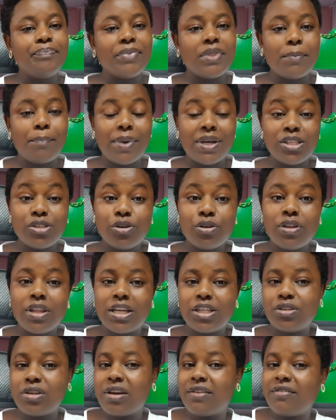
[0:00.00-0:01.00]
the person
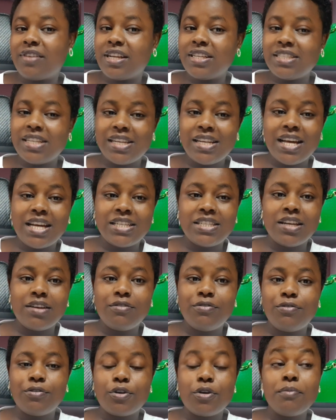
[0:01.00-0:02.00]
that you have rented a
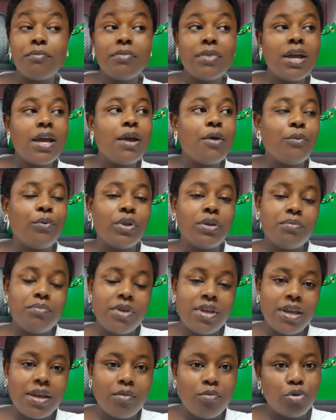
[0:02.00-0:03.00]
shelf from will
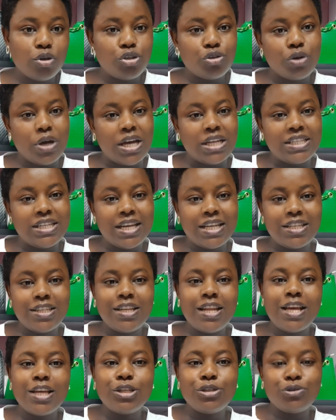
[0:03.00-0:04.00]
be able to
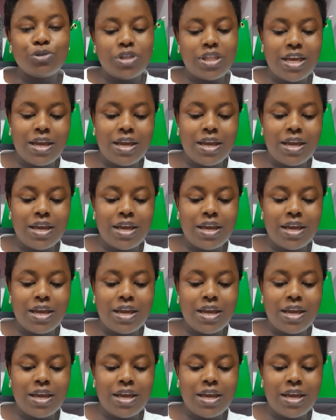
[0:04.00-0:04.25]
attend to